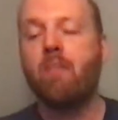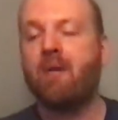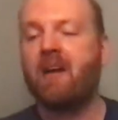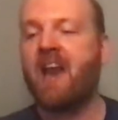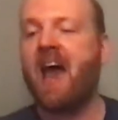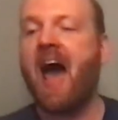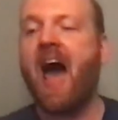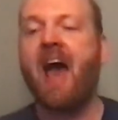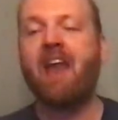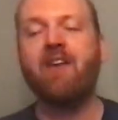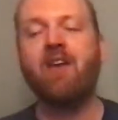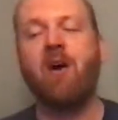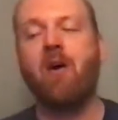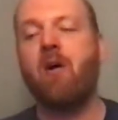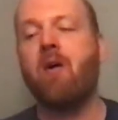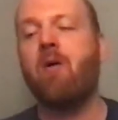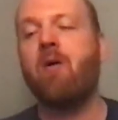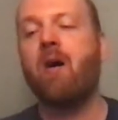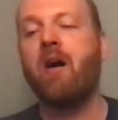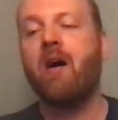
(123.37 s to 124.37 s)
But I
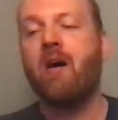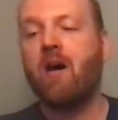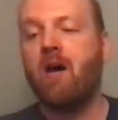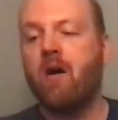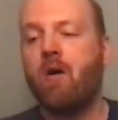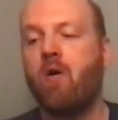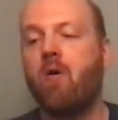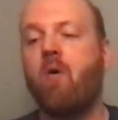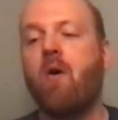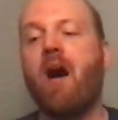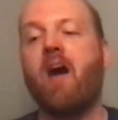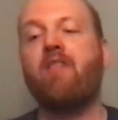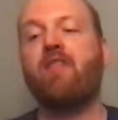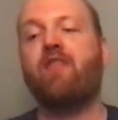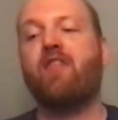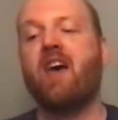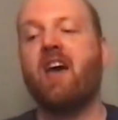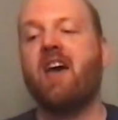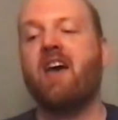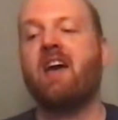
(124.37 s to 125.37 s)
know
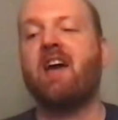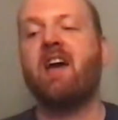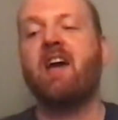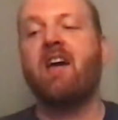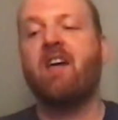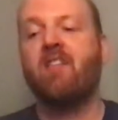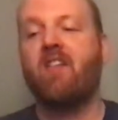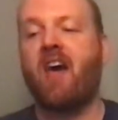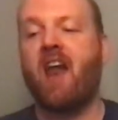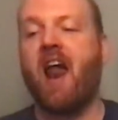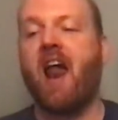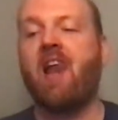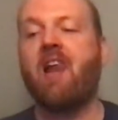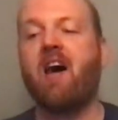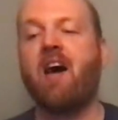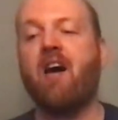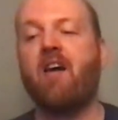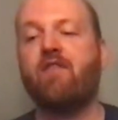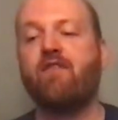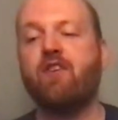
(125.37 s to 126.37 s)
one thing that I
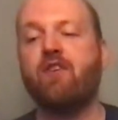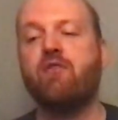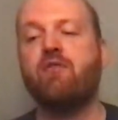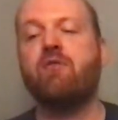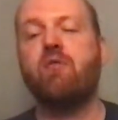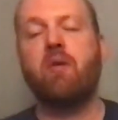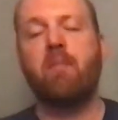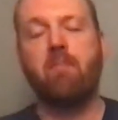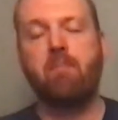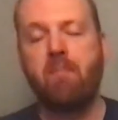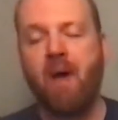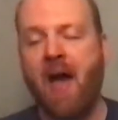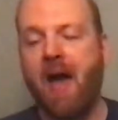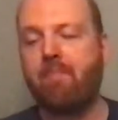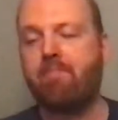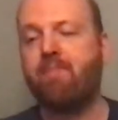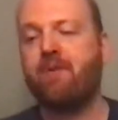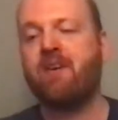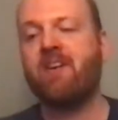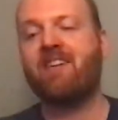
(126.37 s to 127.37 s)
love you,
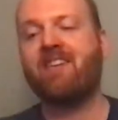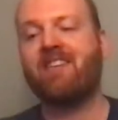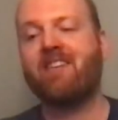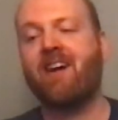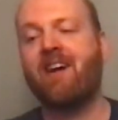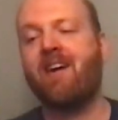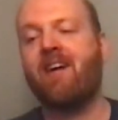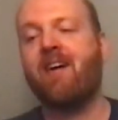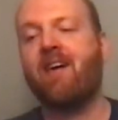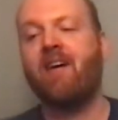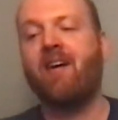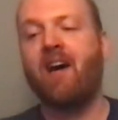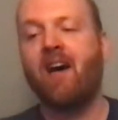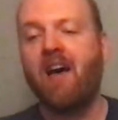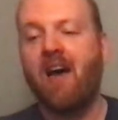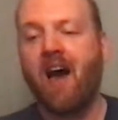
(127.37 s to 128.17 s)
baby girl.